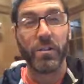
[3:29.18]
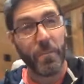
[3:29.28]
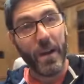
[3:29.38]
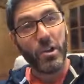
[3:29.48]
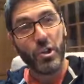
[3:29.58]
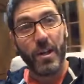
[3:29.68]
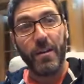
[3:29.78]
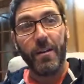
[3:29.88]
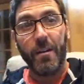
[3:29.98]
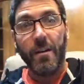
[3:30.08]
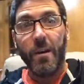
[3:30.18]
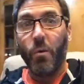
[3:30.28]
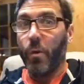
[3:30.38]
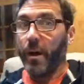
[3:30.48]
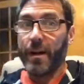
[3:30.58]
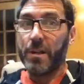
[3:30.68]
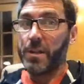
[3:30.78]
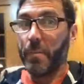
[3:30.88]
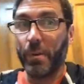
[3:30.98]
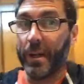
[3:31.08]
as I mentioned, we're going to
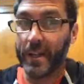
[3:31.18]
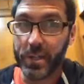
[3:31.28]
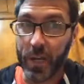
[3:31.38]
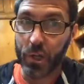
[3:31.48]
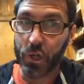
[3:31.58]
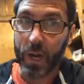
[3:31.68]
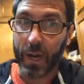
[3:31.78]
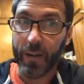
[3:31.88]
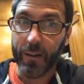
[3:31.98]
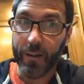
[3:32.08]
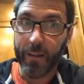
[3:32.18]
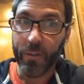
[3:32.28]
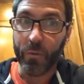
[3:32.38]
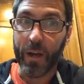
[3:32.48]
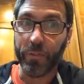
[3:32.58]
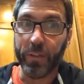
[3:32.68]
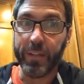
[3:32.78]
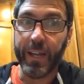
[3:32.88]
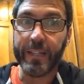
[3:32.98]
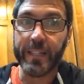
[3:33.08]
see plenty of sunshine throughout the
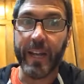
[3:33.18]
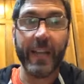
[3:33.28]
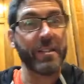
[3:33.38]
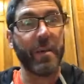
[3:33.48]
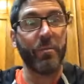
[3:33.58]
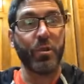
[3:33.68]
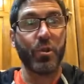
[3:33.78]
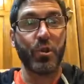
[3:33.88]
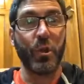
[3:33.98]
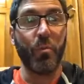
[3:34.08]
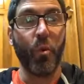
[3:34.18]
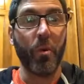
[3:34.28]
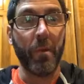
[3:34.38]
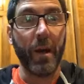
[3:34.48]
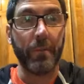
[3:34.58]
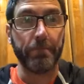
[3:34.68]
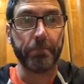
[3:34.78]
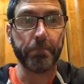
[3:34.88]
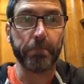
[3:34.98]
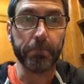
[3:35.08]
day today, and temperatures should warm
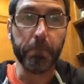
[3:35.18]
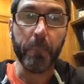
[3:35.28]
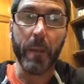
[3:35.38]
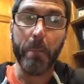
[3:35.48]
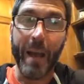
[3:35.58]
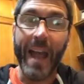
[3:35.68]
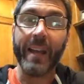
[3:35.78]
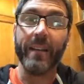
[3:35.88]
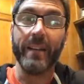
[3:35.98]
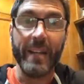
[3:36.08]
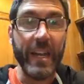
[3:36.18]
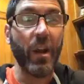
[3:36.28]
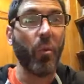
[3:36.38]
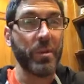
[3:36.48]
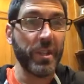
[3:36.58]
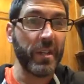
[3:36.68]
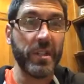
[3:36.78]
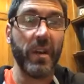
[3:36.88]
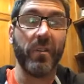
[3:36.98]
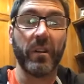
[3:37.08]
up back near what's
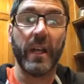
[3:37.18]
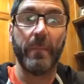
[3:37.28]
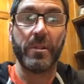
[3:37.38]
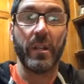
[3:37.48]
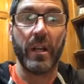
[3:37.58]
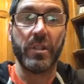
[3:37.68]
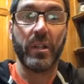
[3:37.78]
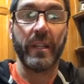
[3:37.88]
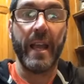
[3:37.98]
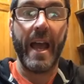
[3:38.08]
considered climatologically